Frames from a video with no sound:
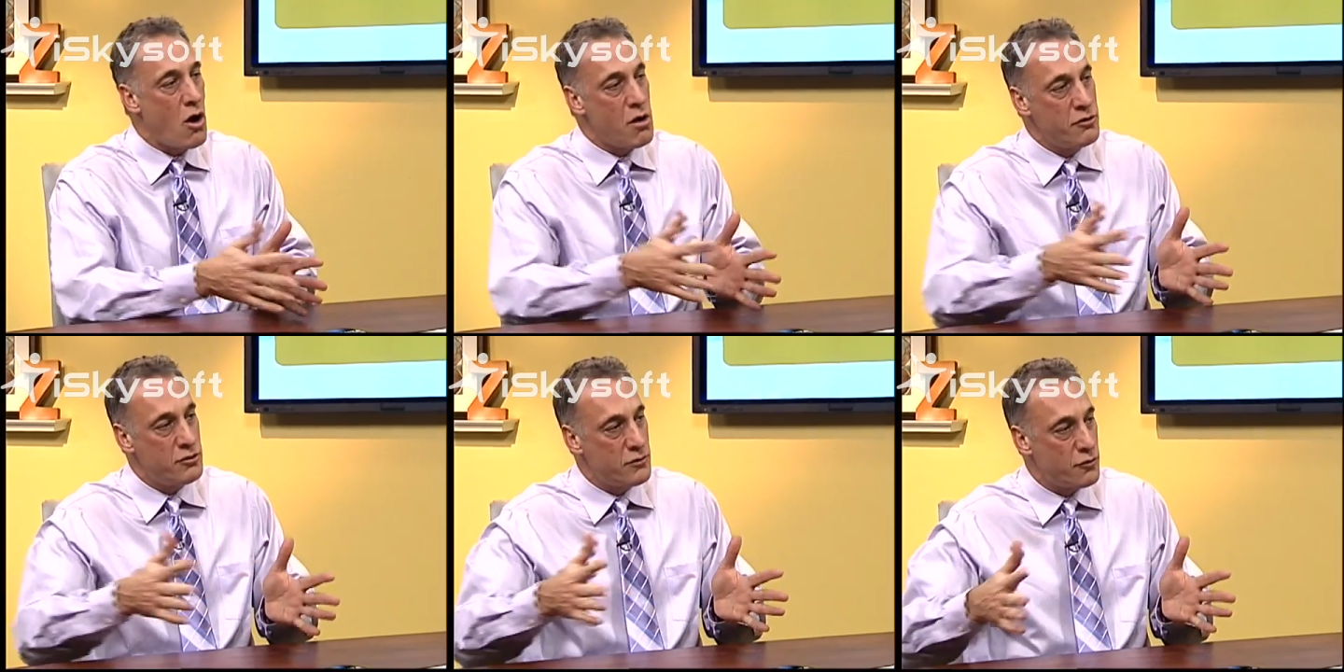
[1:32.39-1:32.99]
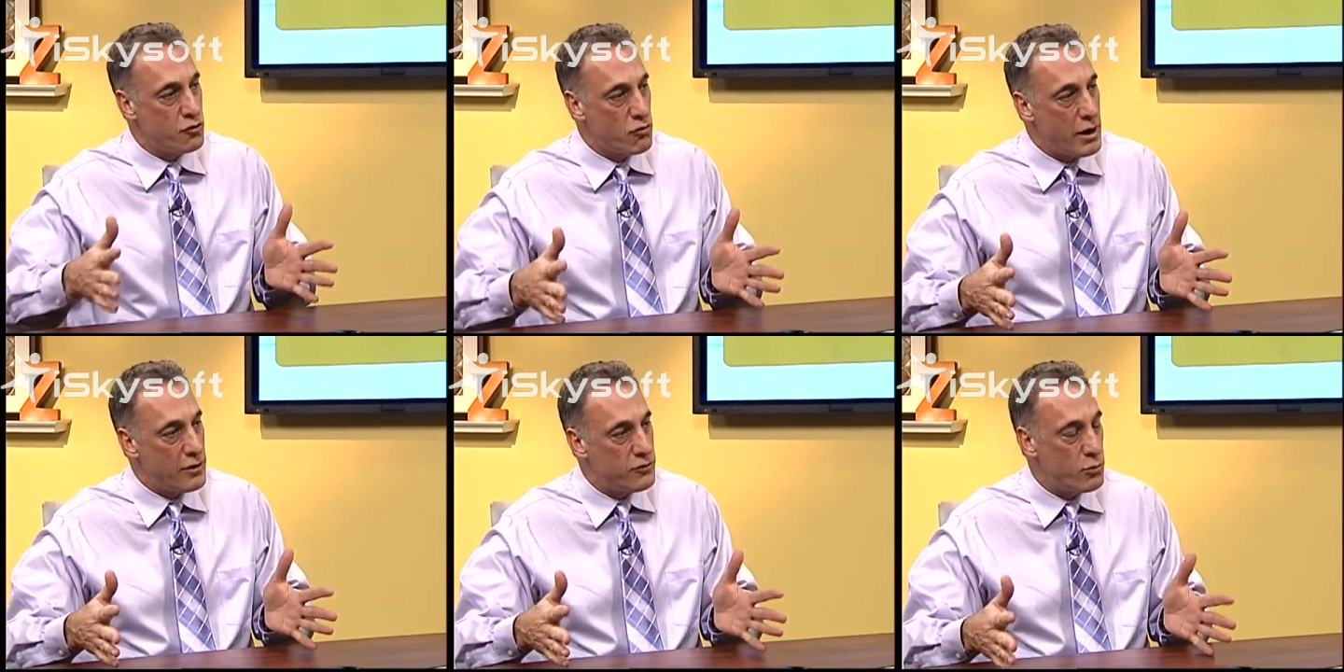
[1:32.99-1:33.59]
all these different
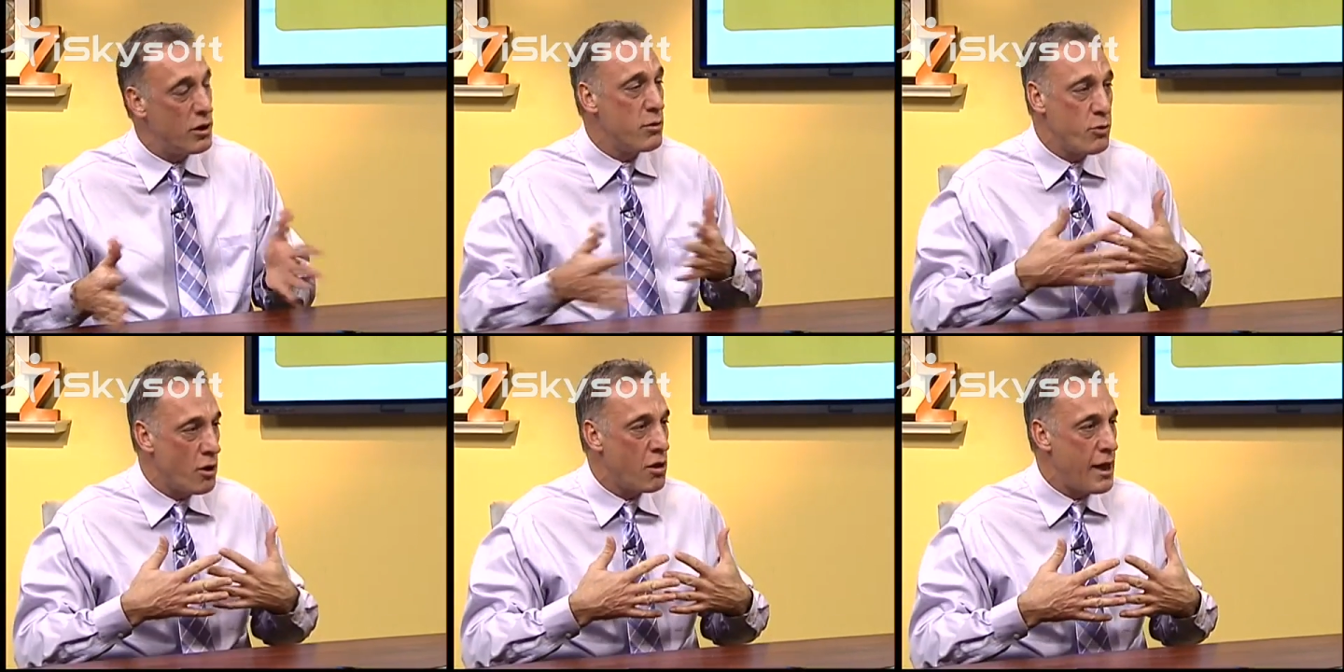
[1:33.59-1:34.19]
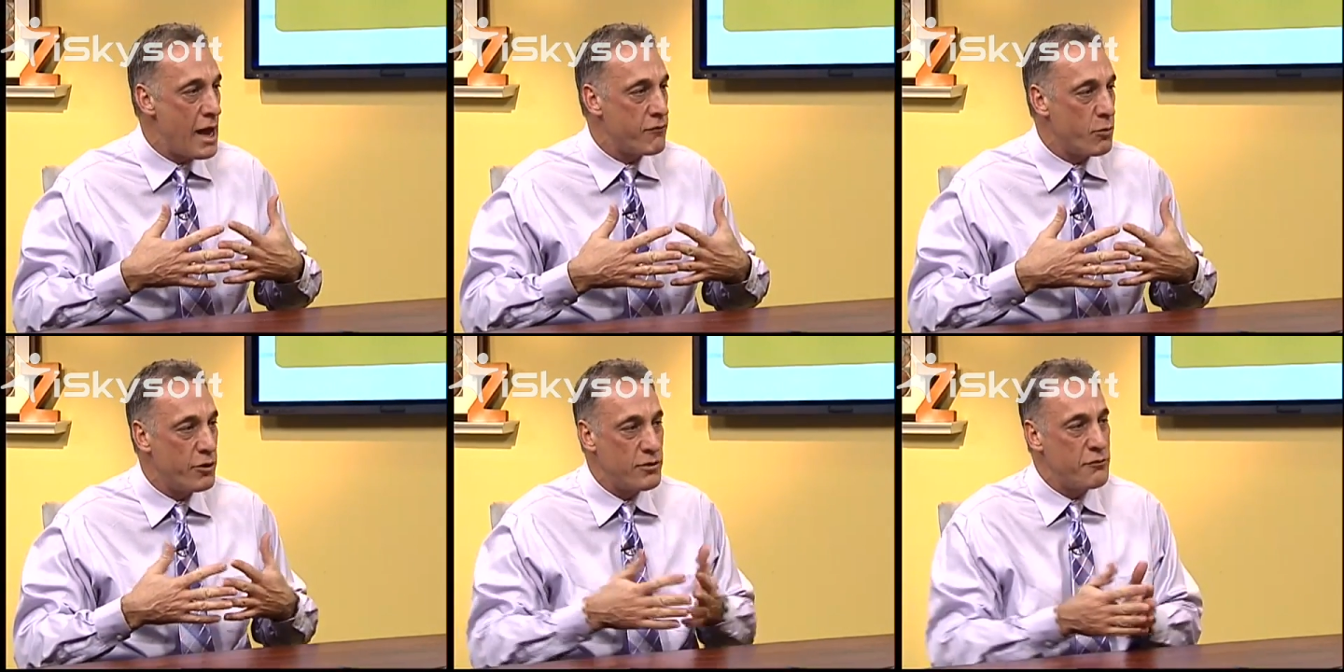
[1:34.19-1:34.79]
traits, and we all have
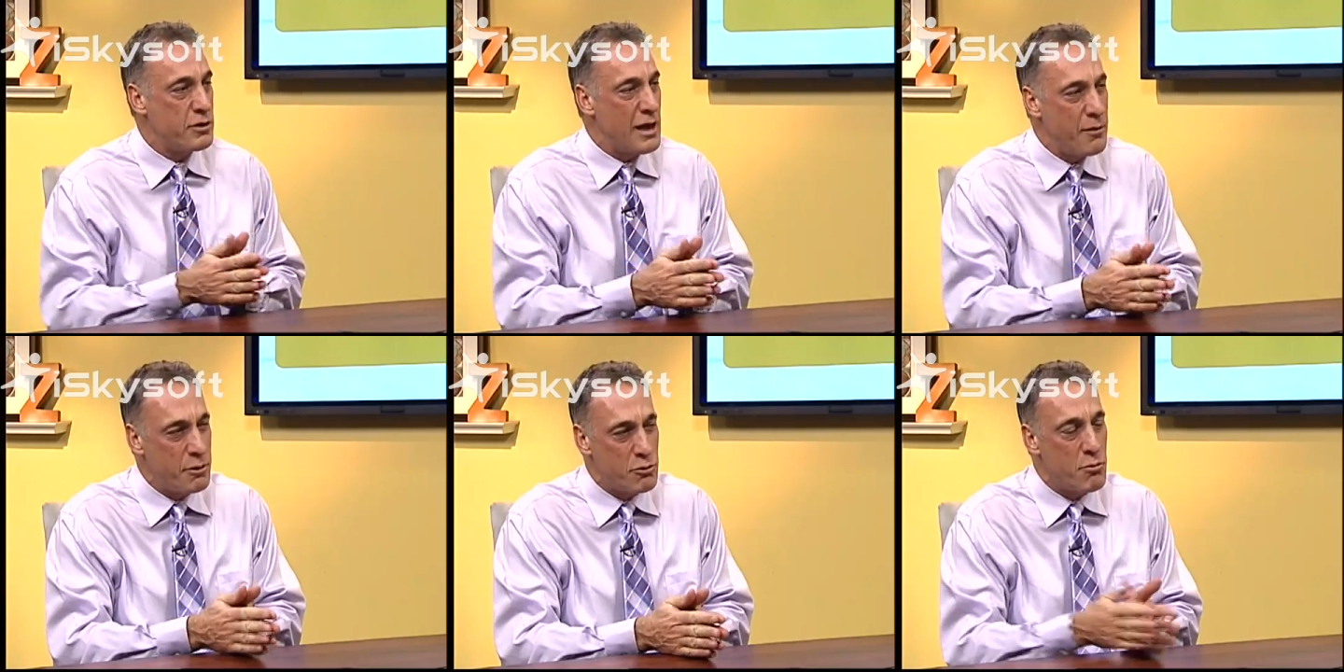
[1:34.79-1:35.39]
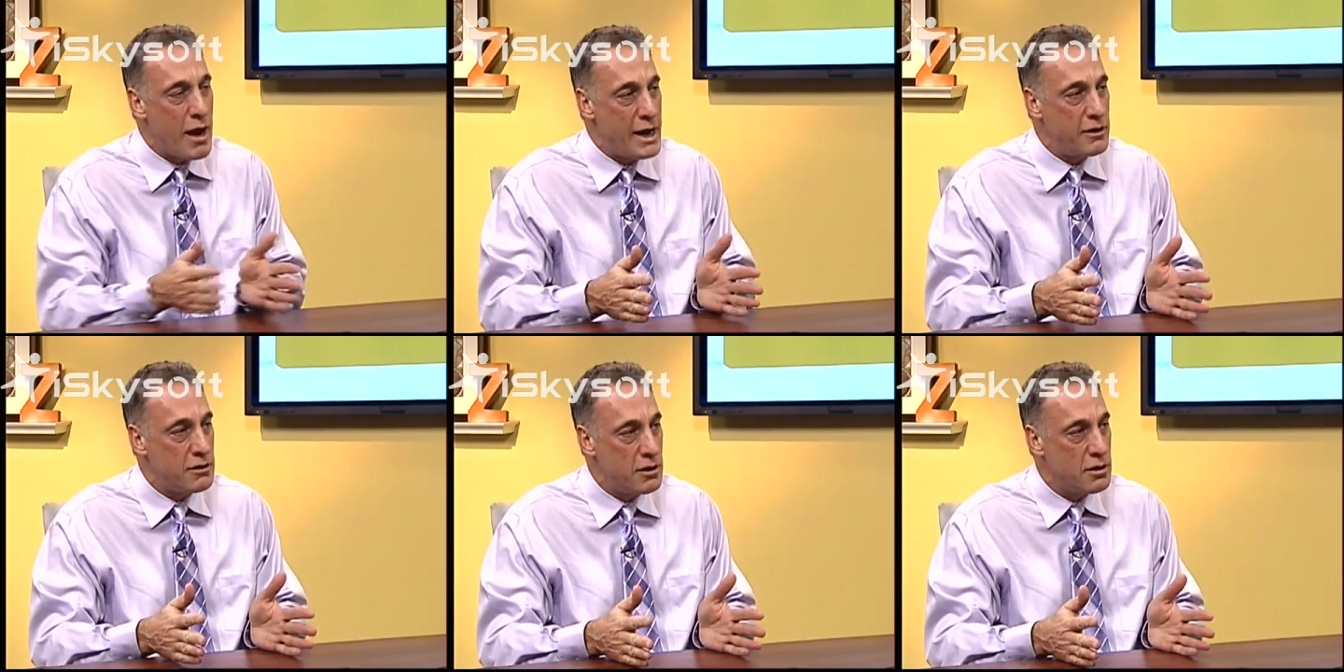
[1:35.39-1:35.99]
them. We just have to kind of be
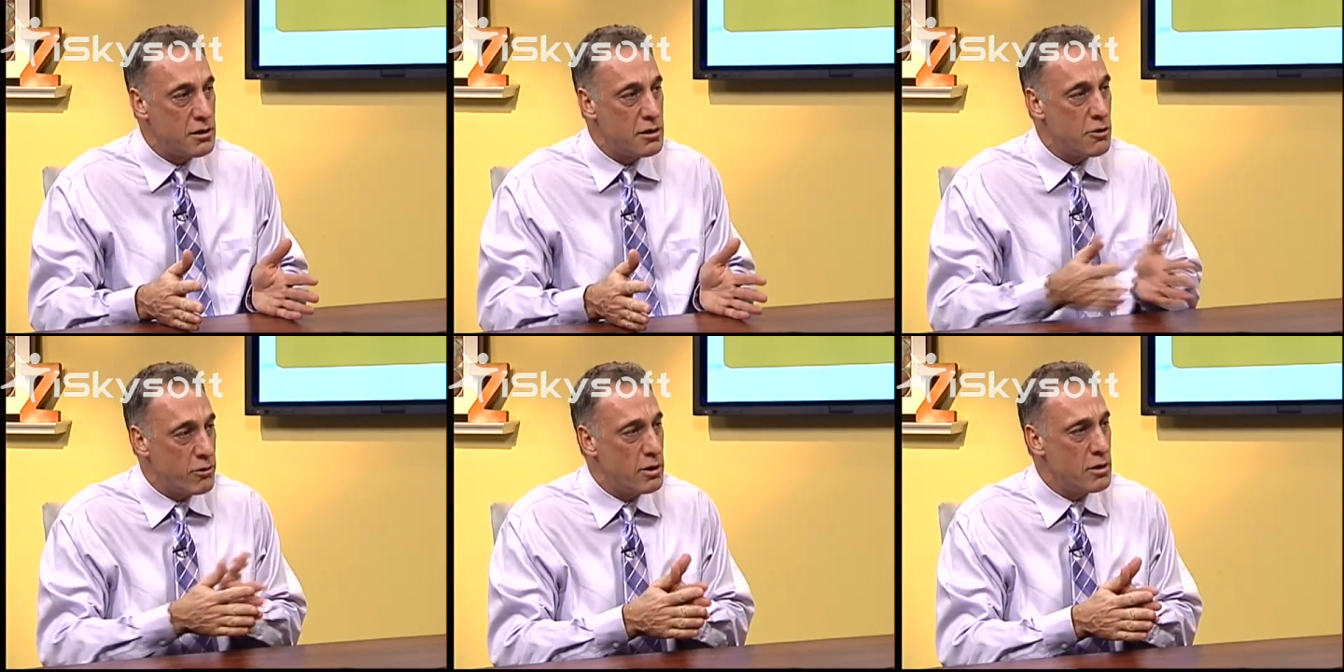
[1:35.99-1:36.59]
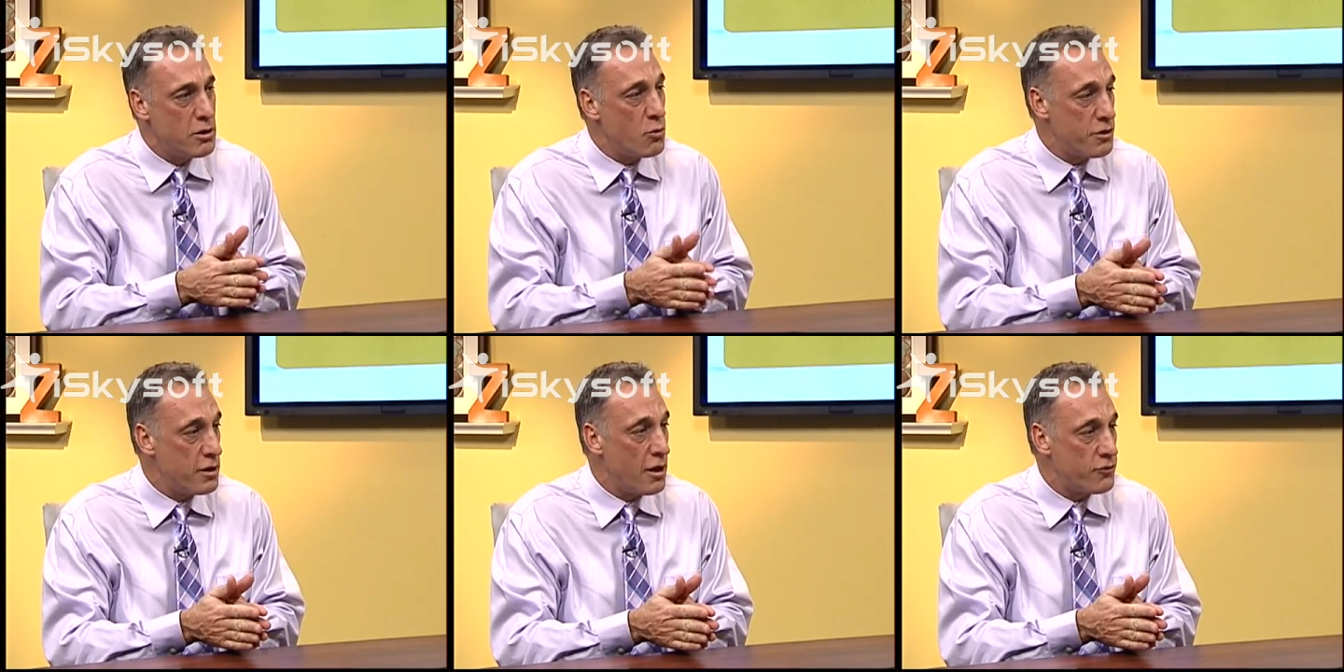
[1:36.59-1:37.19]
reminded that they're
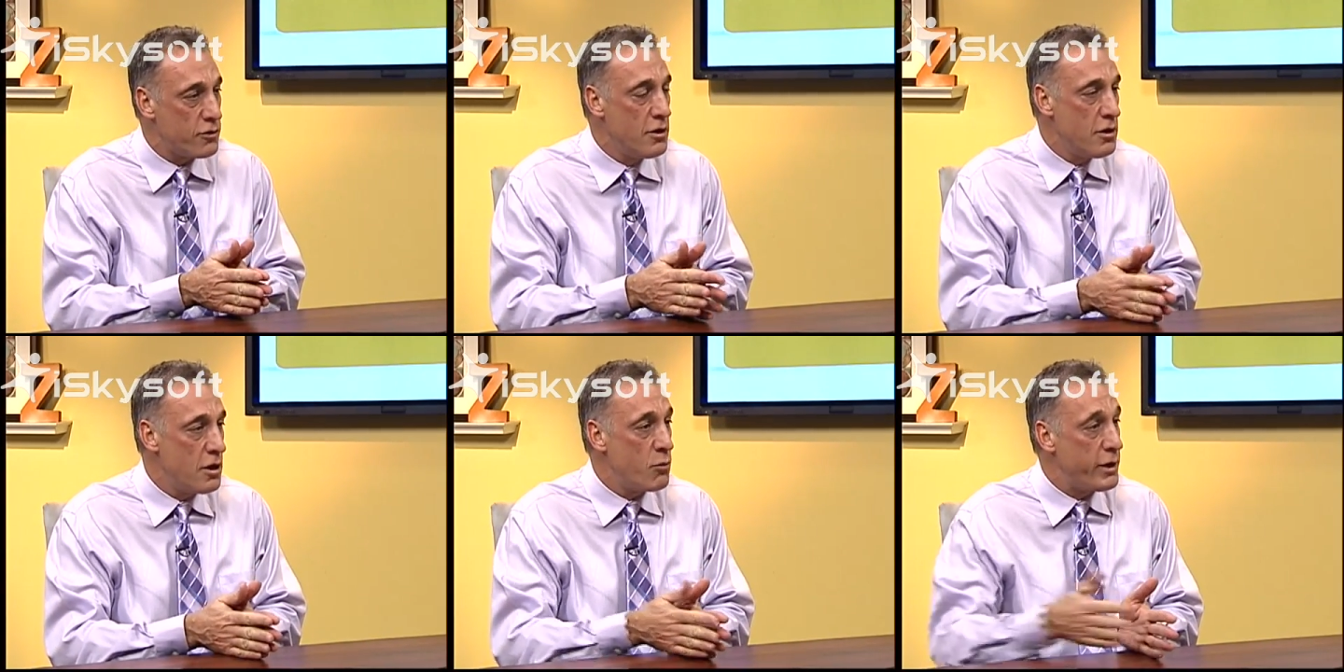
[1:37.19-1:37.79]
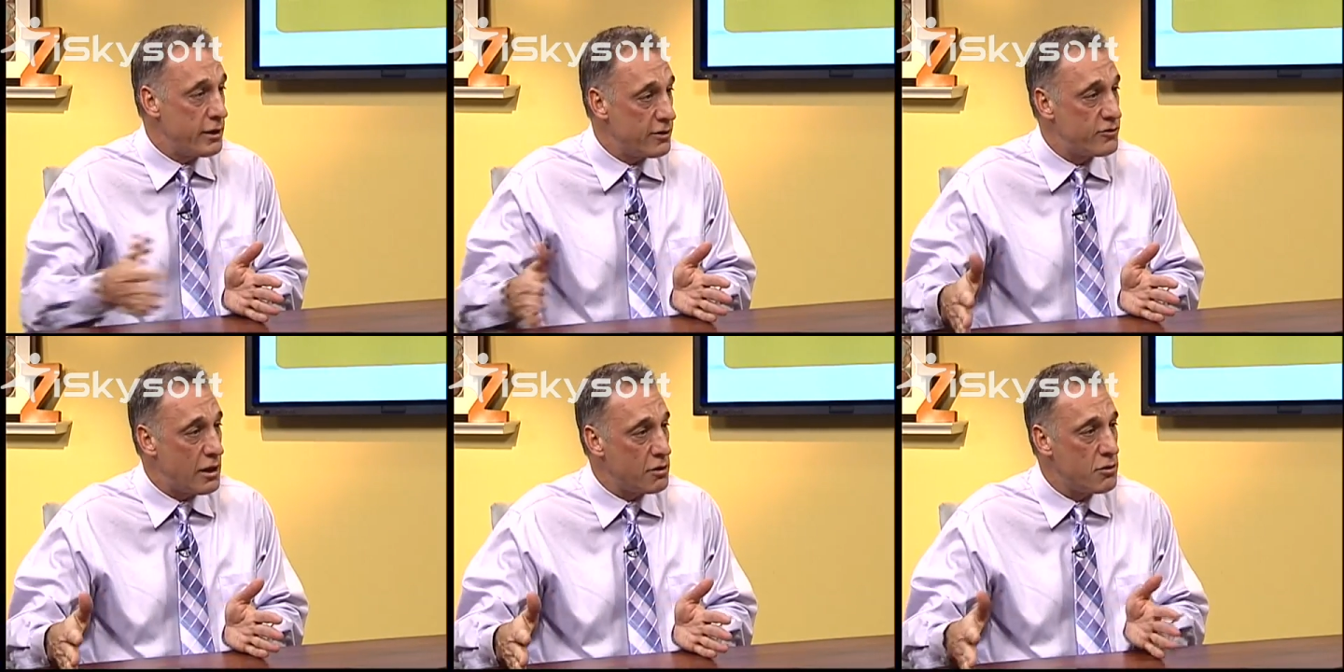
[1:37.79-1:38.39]
within us, and we can
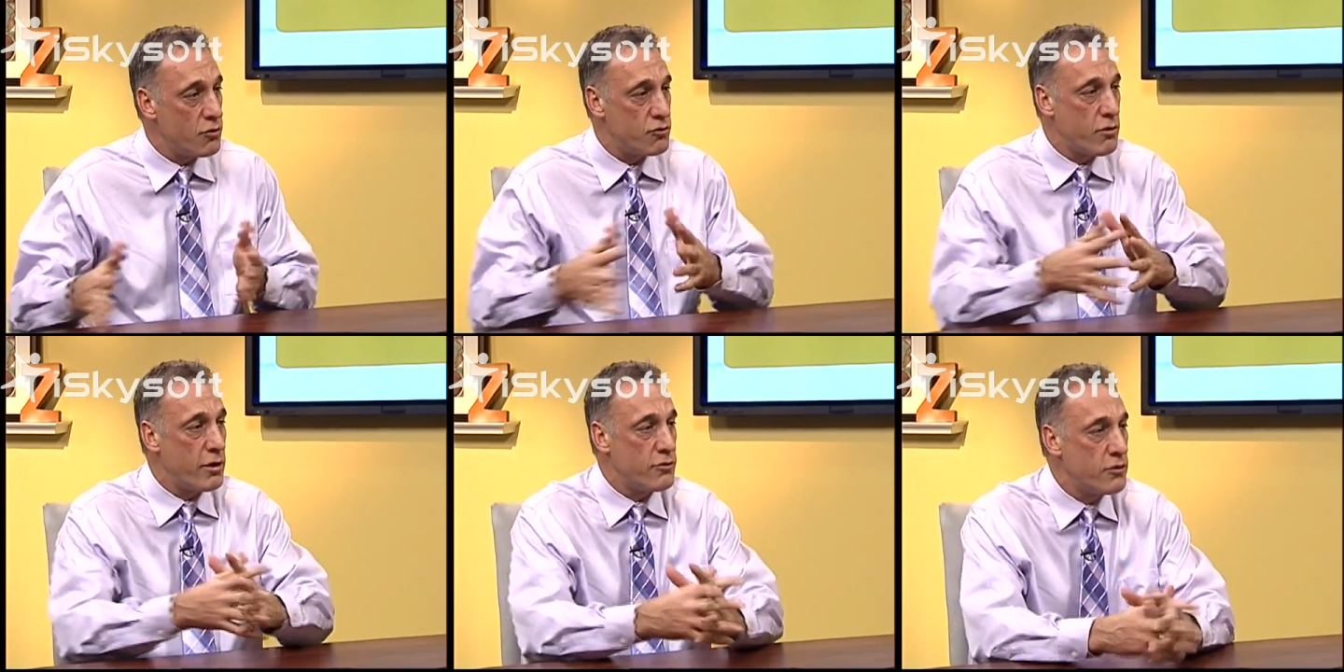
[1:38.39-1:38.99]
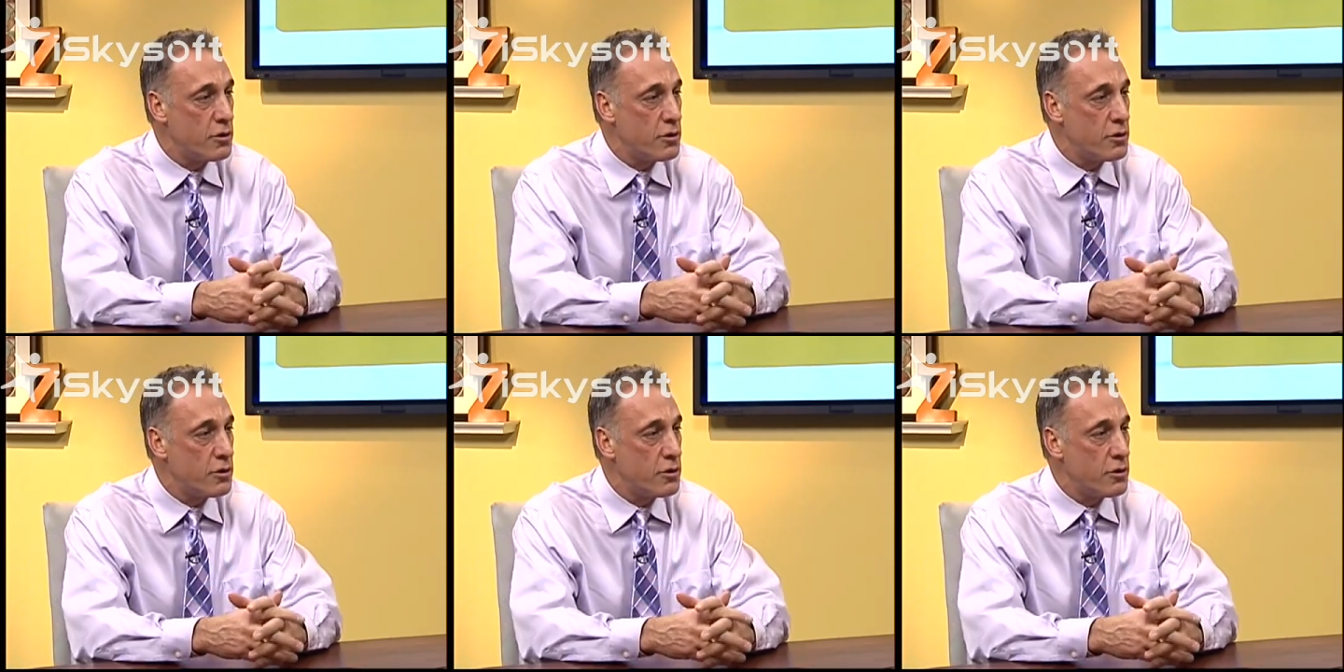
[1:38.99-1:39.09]
excel at those traits.